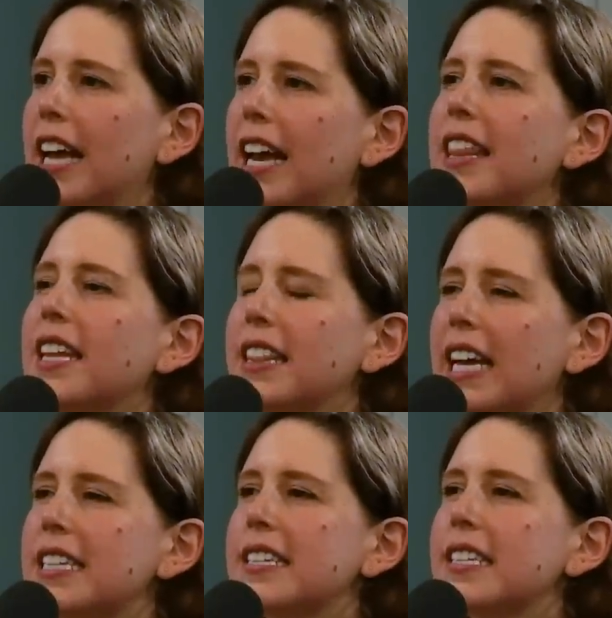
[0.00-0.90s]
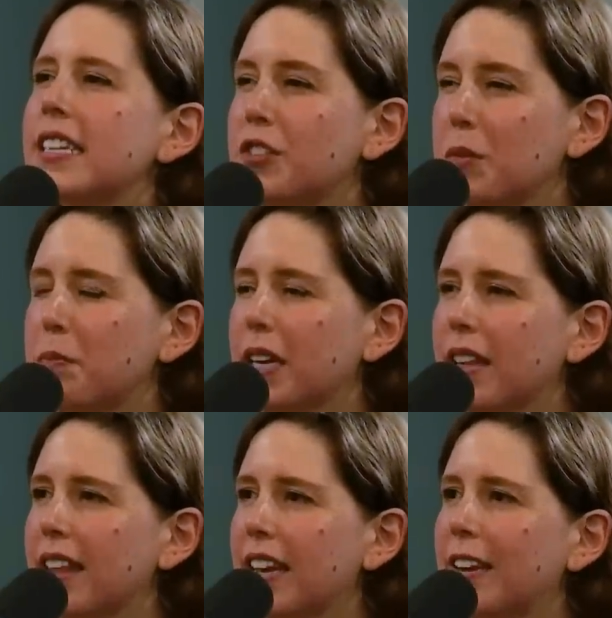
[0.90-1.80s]
And I think that's such a
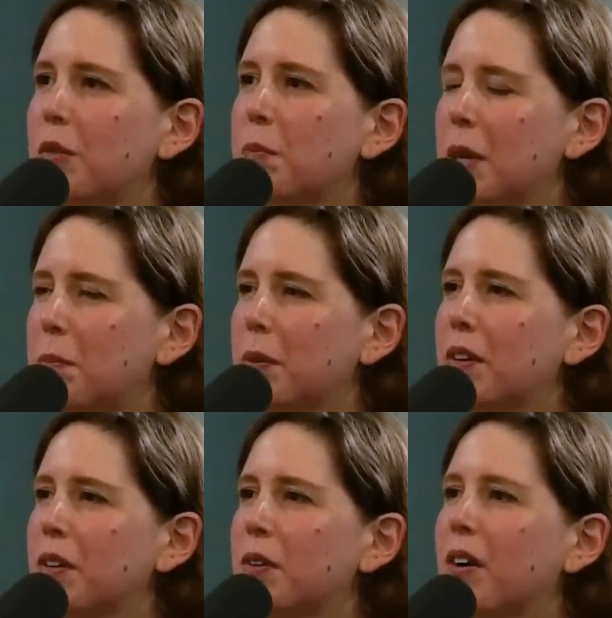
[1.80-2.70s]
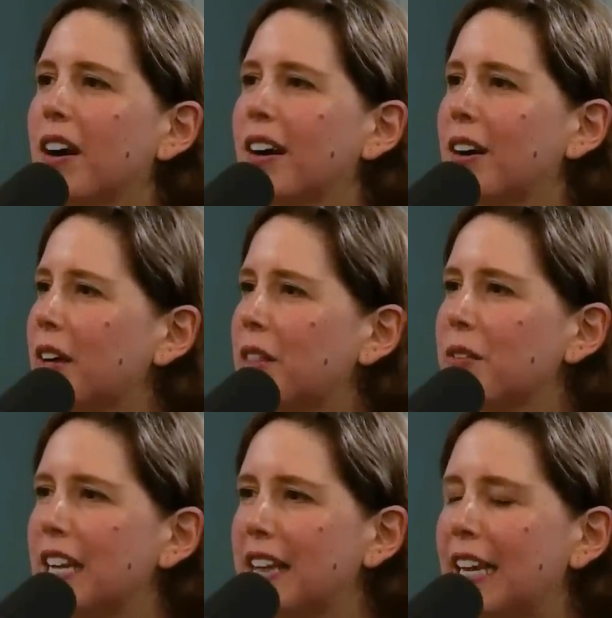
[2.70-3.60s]
big thing with people who yeah. are going
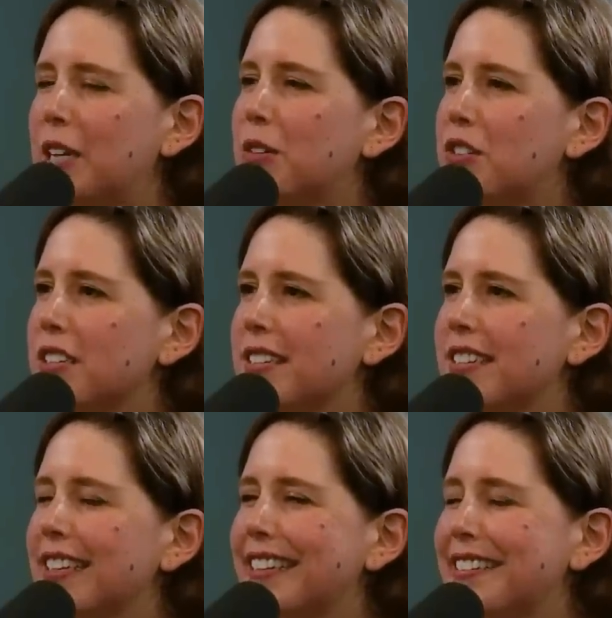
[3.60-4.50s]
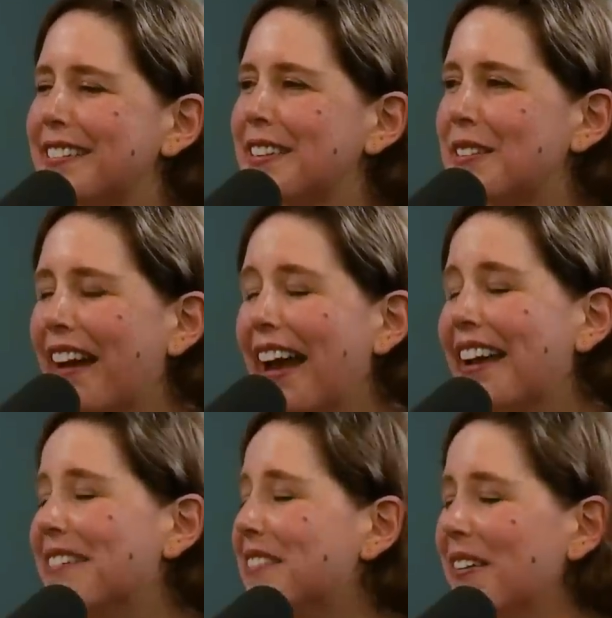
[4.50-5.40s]
through it. Like, you just, it's,
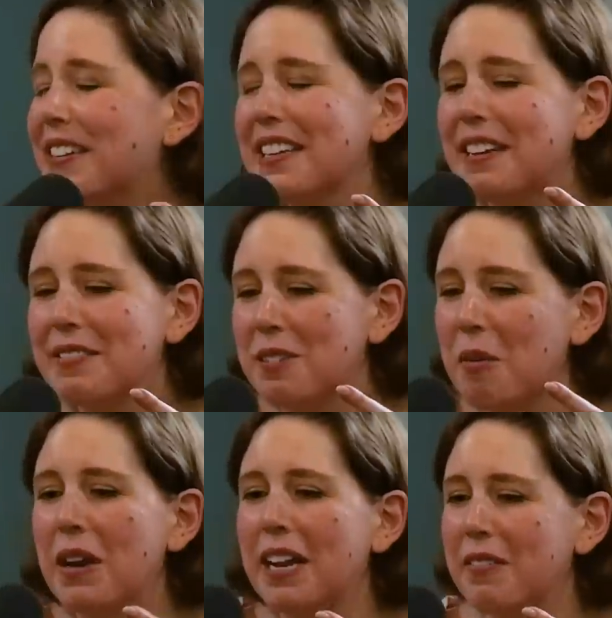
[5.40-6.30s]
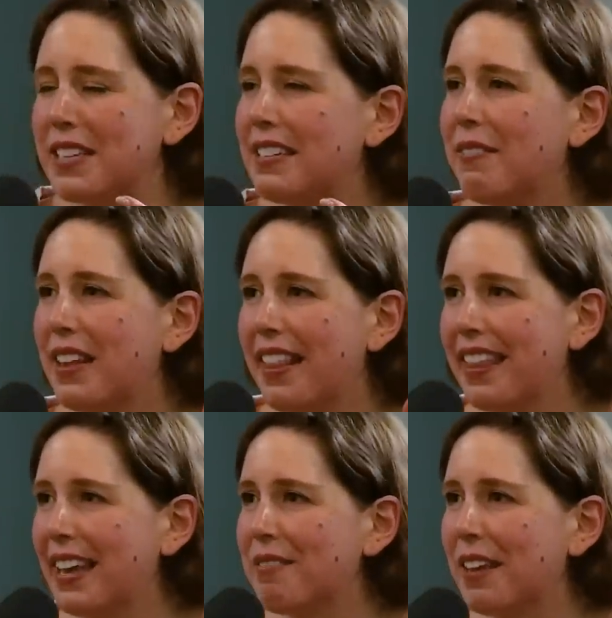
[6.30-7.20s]
I don't know. It's like so many of us have that
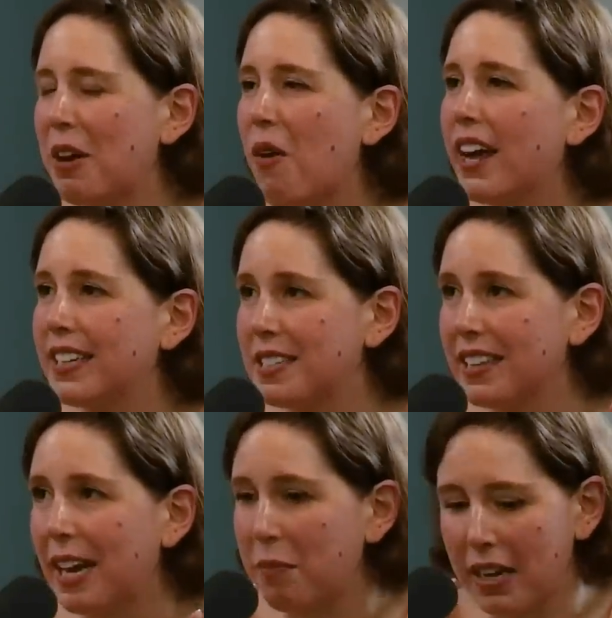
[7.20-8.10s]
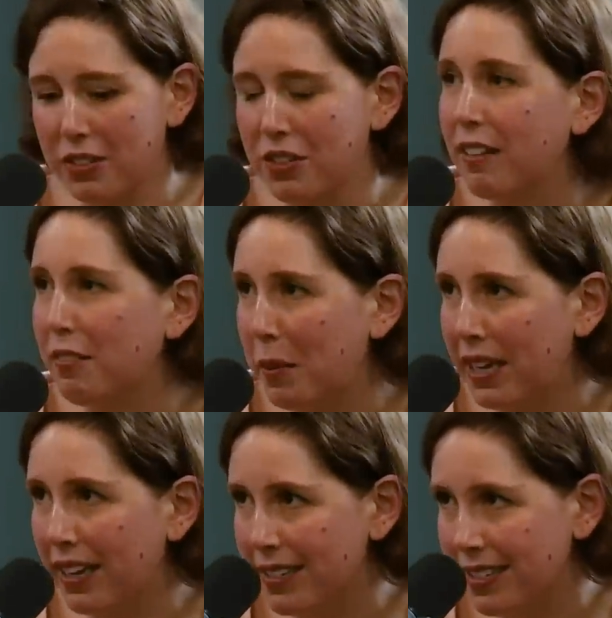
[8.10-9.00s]
thing of like wanting to like make sure
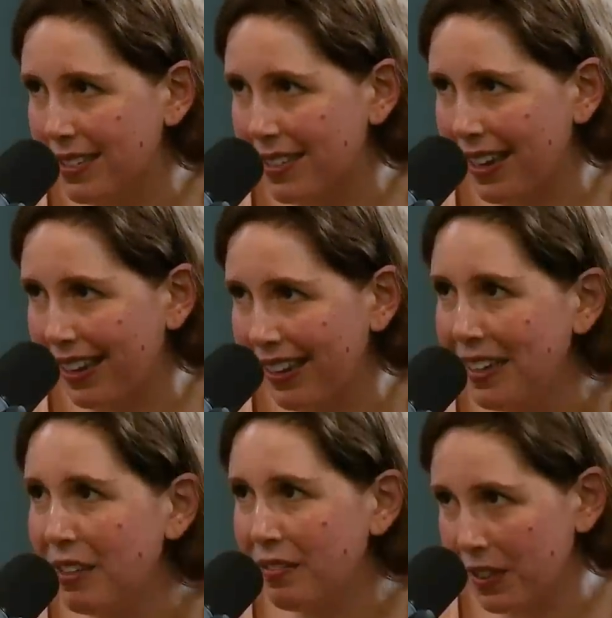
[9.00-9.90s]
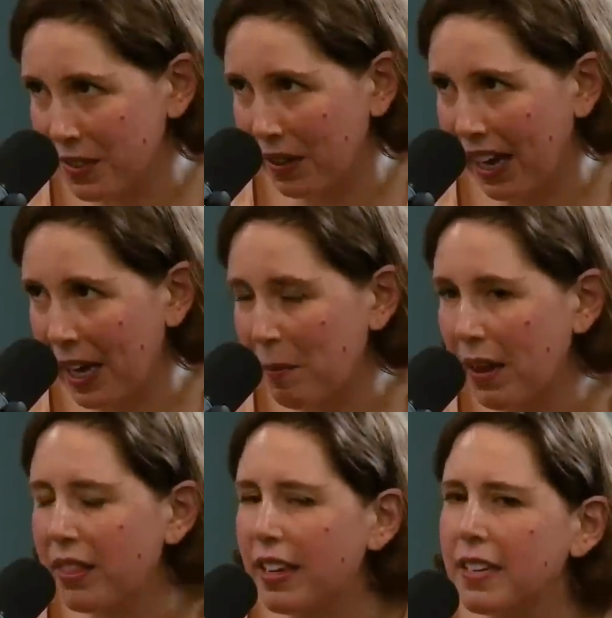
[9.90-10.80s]
everybody else is like mm-hmm. feels okay
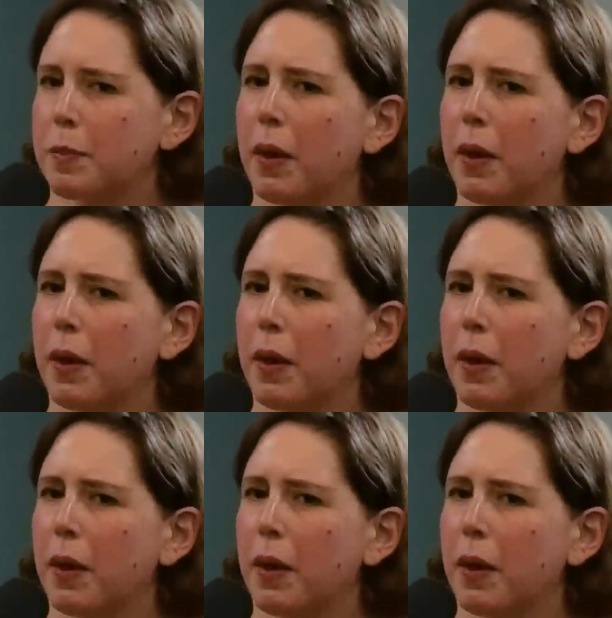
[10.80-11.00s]
about things.